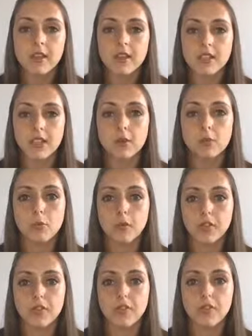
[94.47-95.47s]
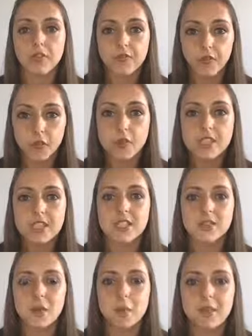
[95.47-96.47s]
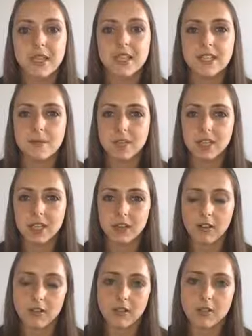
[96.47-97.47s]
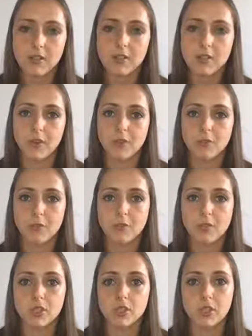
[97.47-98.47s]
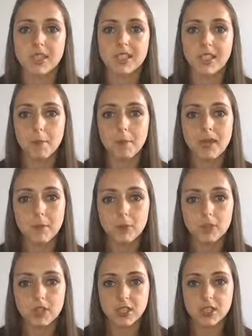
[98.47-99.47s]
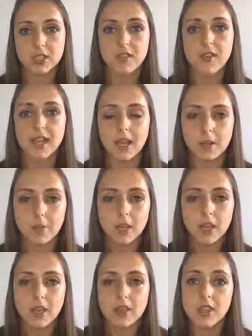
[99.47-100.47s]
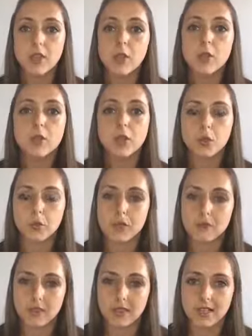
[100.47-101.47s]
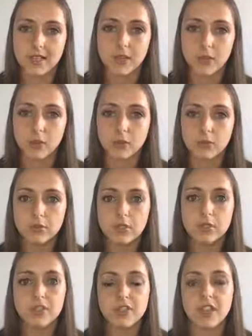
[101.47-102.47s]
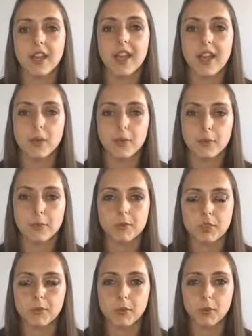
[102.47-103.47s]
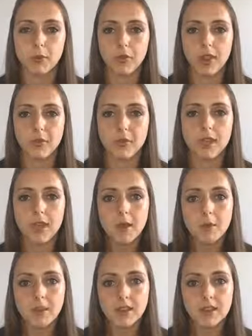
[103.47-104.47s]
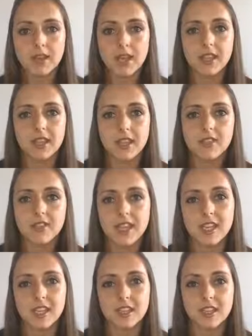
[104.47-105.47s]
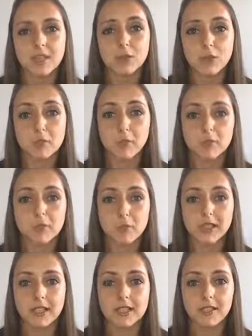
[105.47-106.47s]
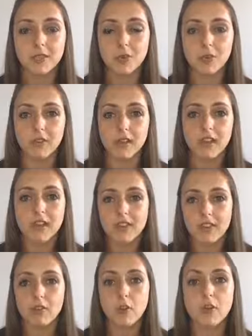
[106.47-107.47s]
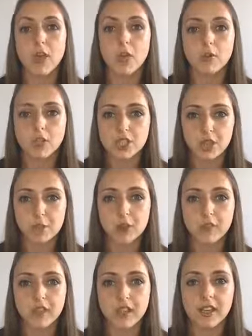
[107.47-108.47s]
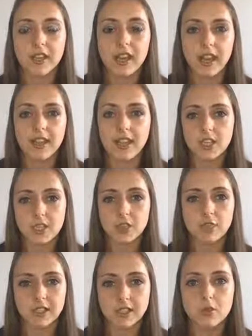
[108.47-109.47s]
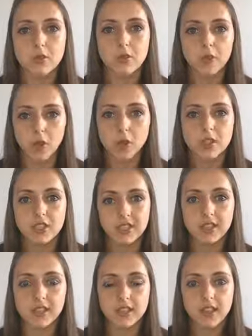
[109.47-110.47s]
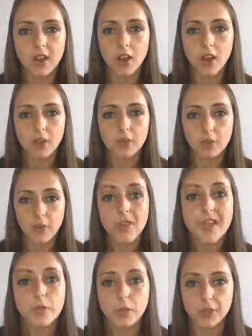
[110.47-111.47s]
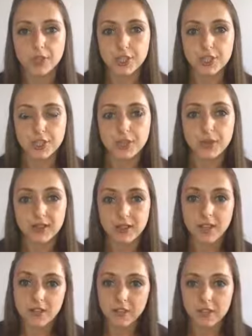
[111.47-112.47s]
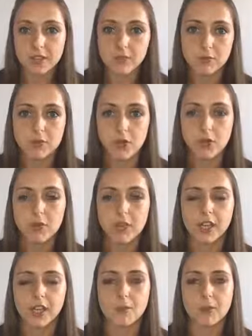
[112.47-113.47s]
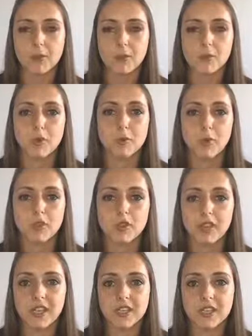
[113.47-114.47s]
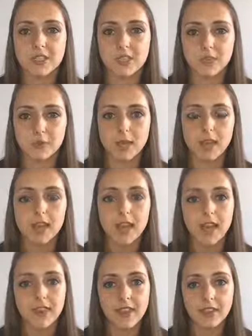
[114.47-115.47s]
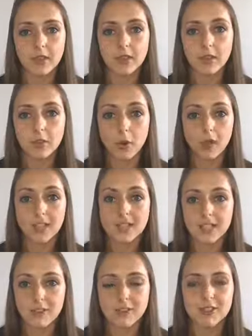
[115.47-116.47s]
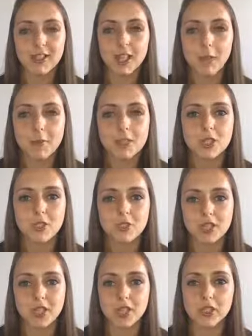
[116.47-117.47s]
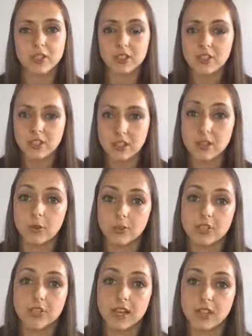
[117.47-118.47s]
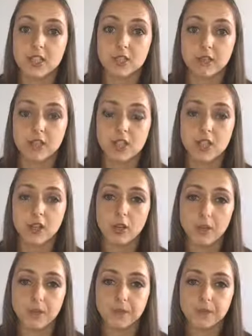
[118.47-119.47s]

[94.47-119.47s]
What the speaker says: So one of the focuses for me, especially in a class environment, was trying to get people to develop their own 3 monthly goals. Obviously I help them and support them, but then they've taken some responsibility for it, they've got the ownership of it, and they're just really sort of focusing on what they want to do, and therefore as a result they're going to be much more motivated to do it and then quite adherent at coming to your sessions in order to actually reach that goal.